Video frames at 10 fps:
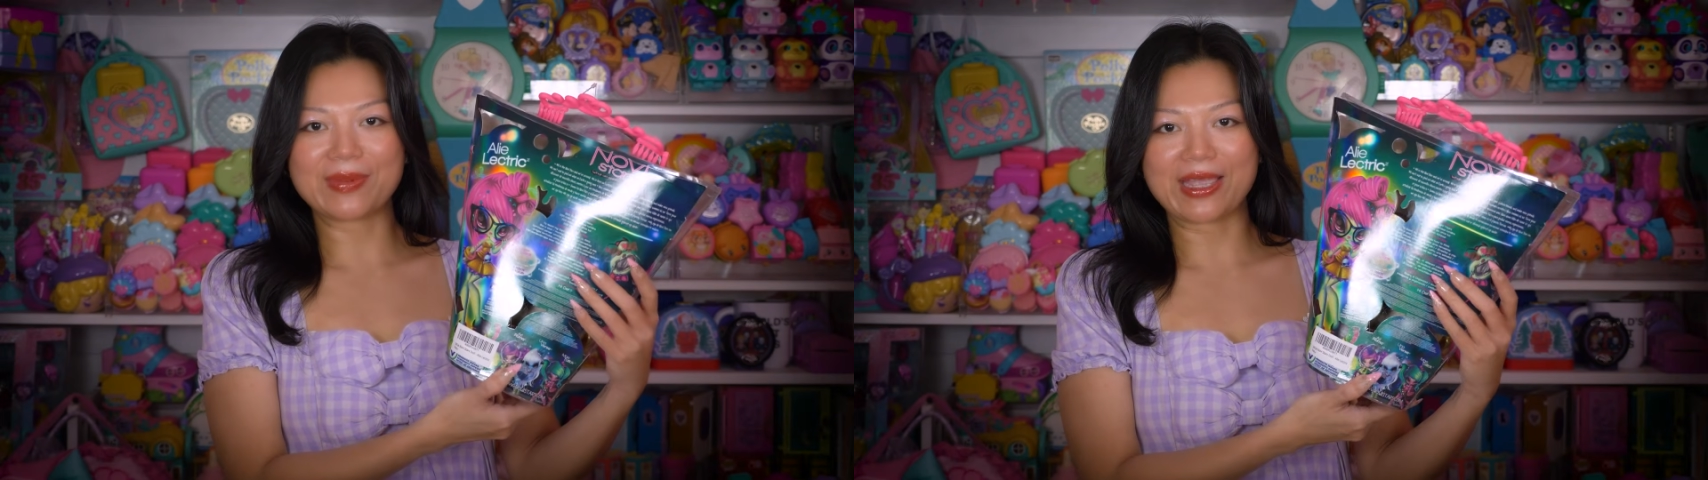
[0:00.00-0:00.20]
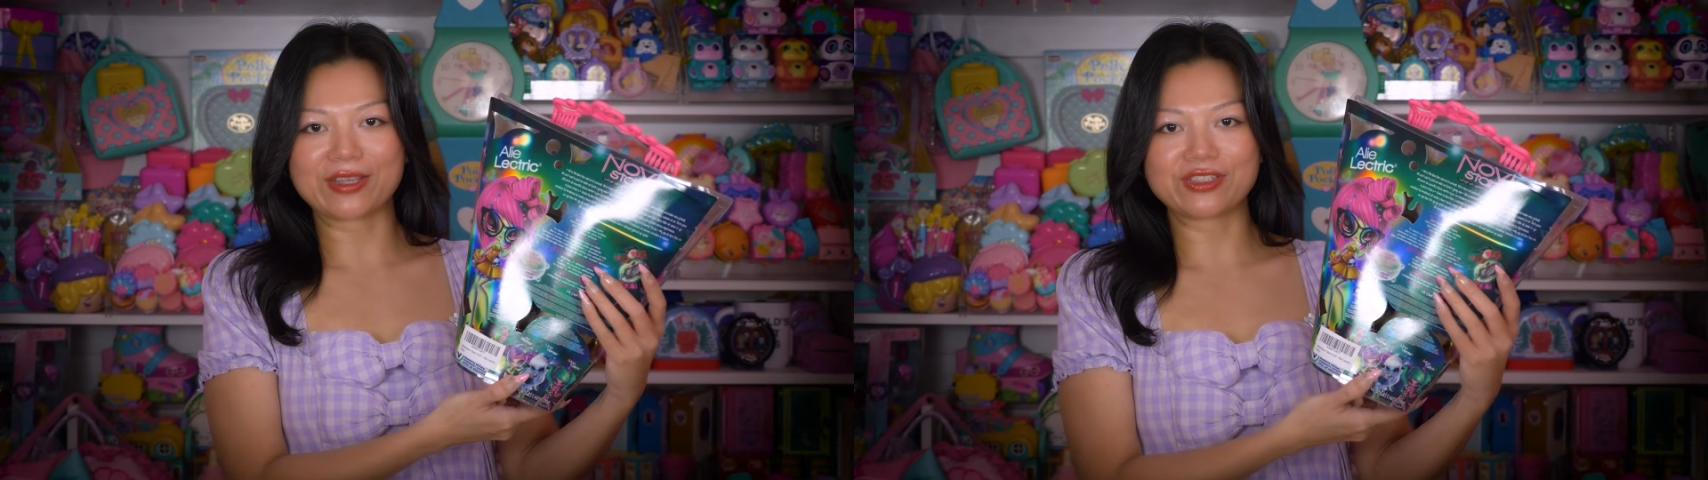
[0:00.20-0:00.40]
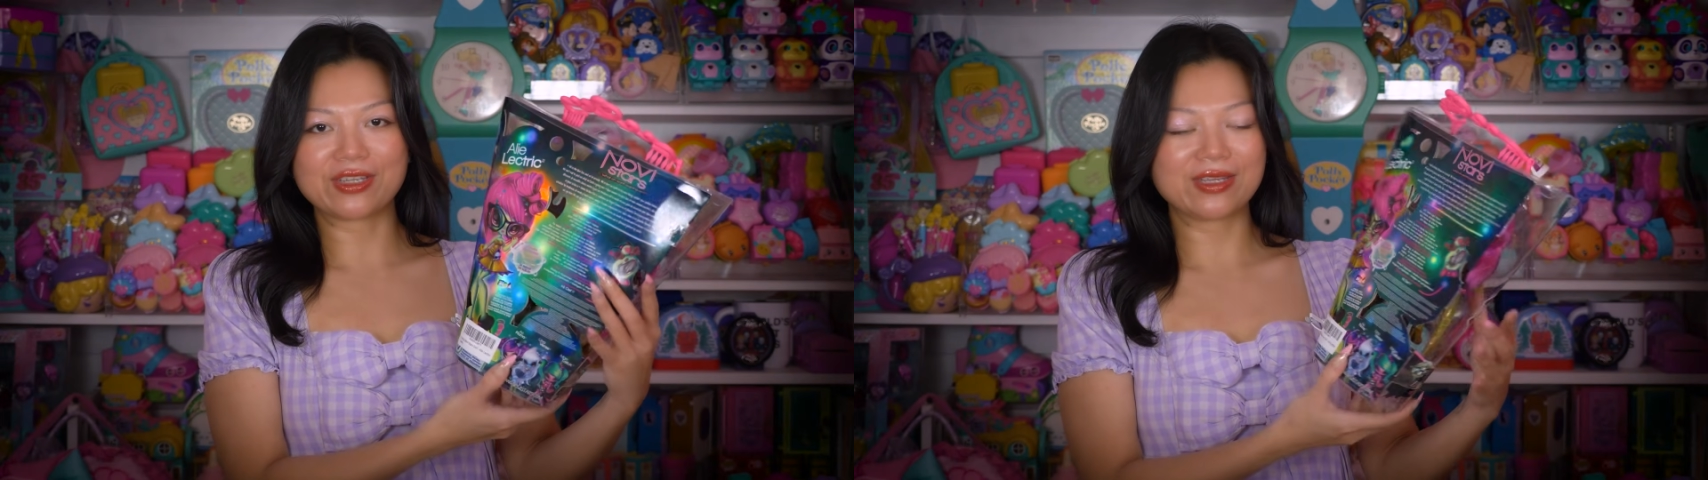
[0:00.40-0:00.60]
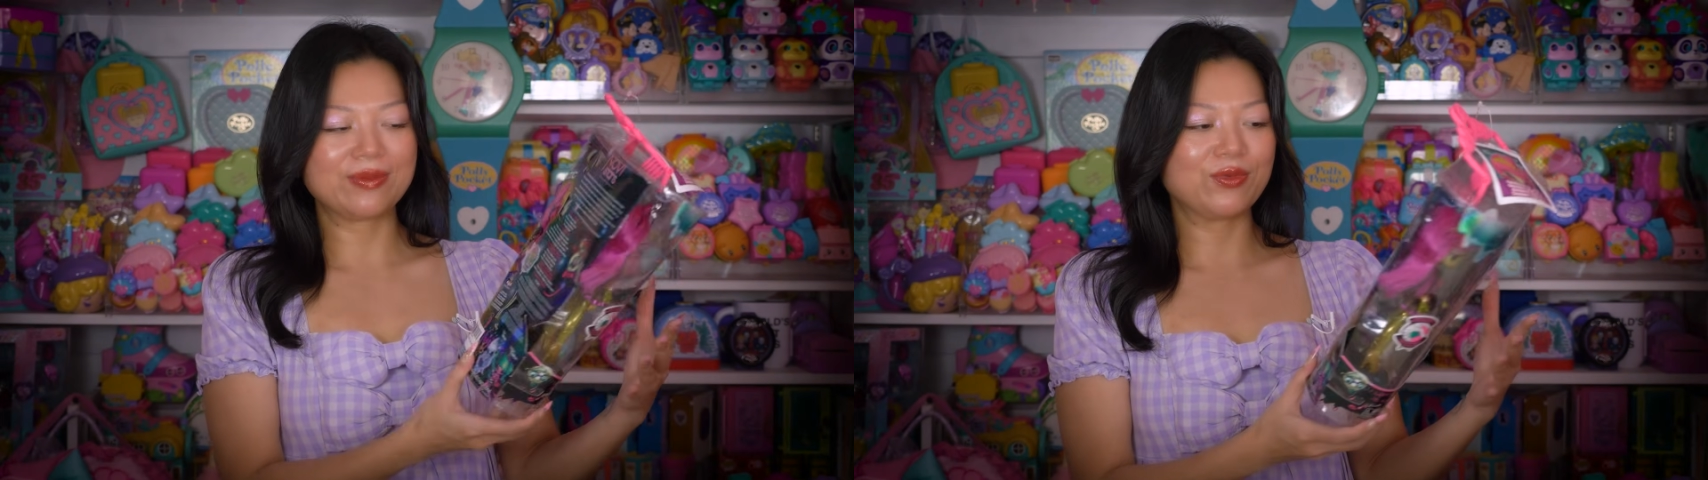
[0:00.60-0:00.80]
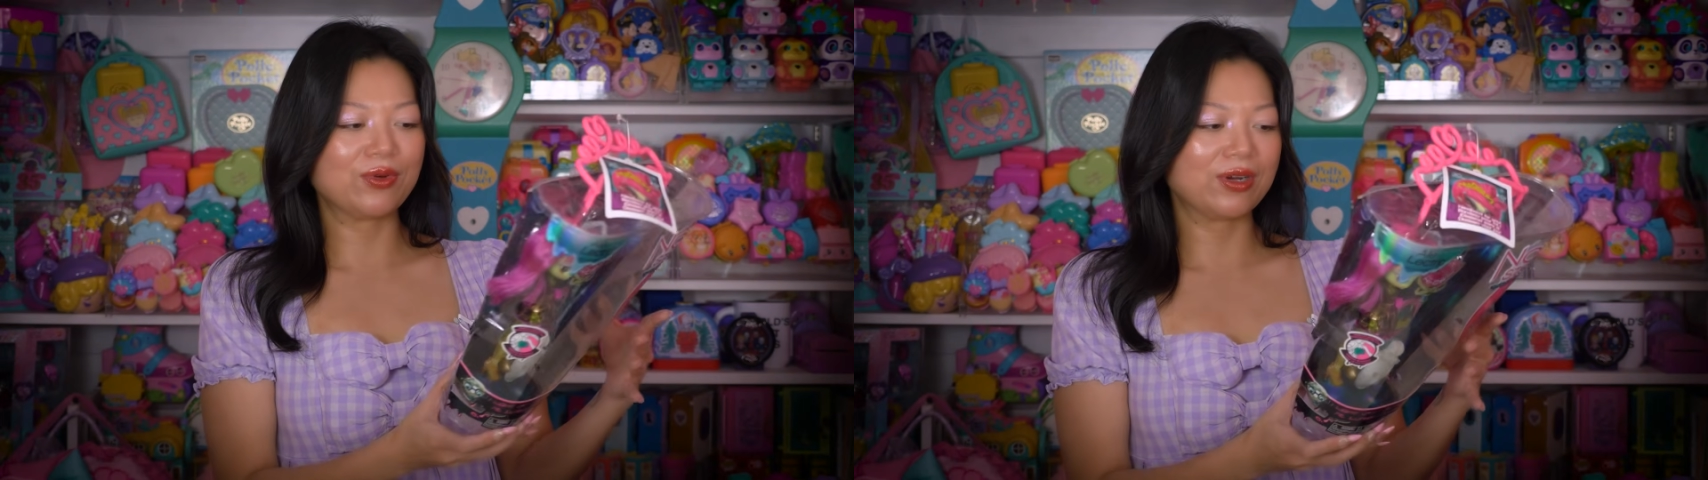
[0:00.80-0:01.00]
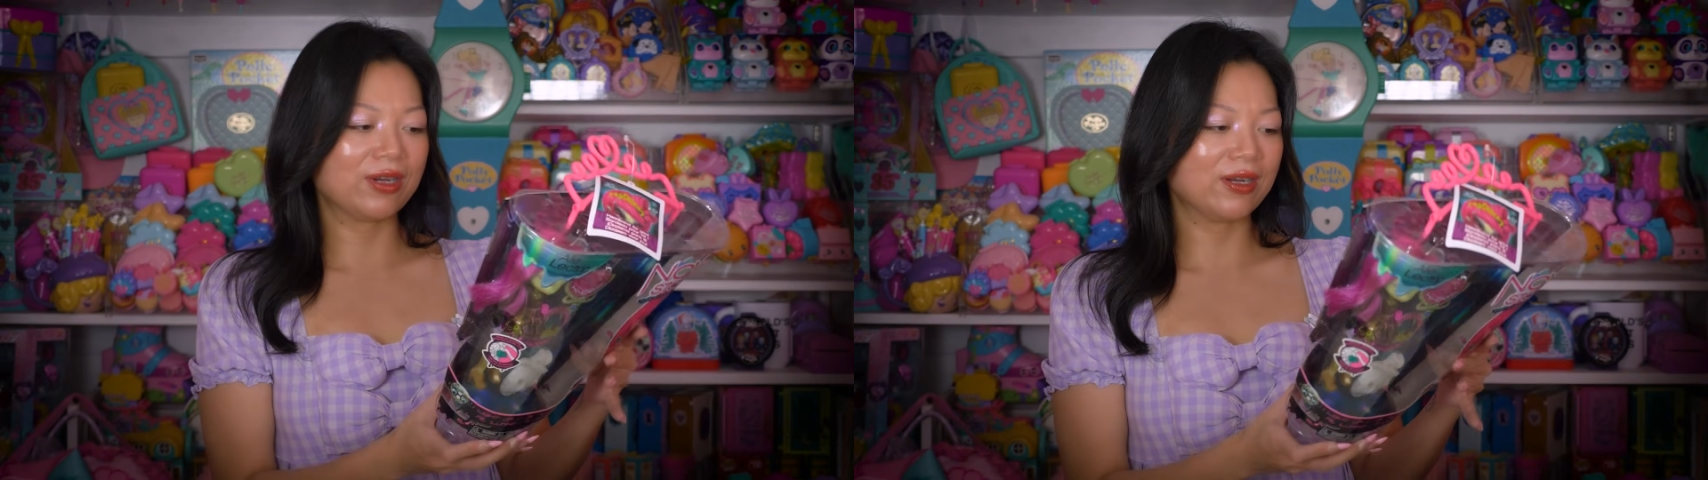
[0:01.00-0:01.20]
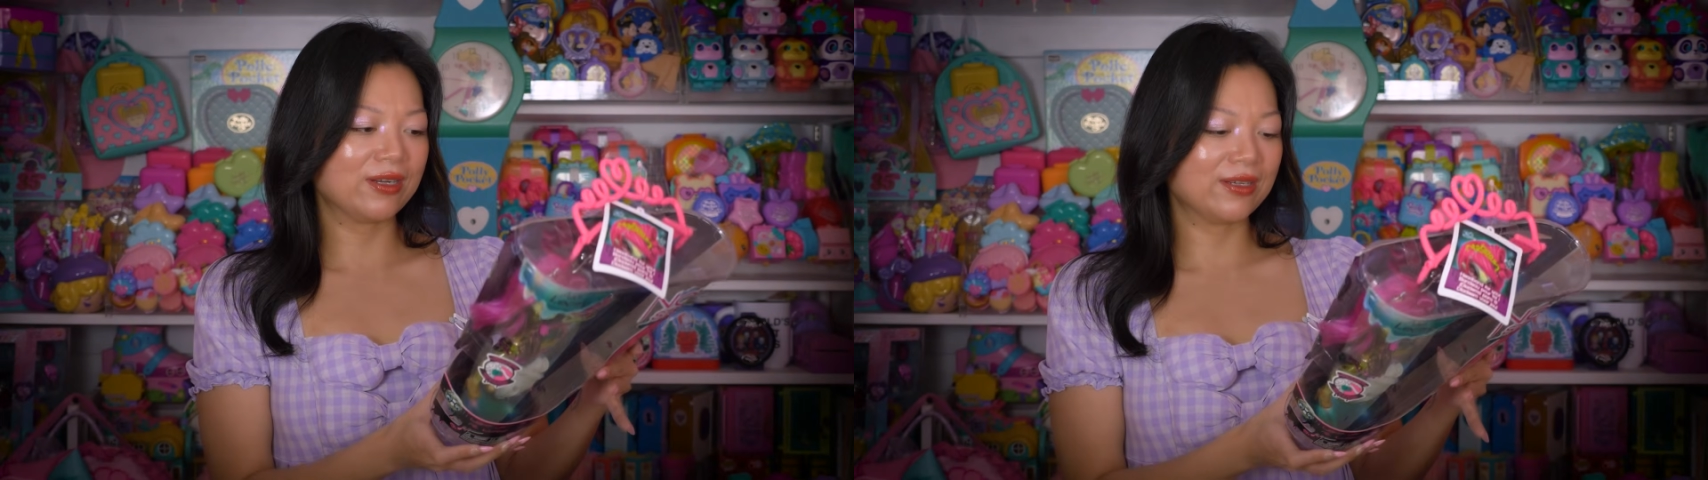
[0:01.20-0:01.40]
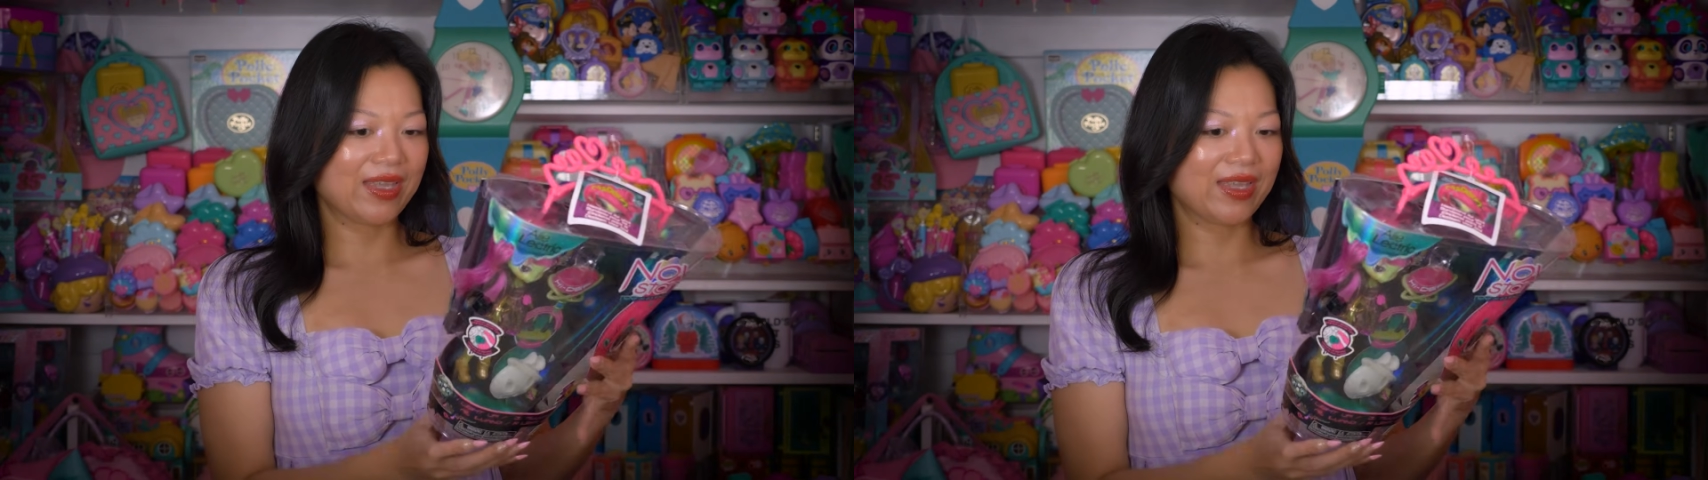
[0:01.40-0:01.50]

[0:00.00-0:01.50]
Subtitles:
packaging anymore.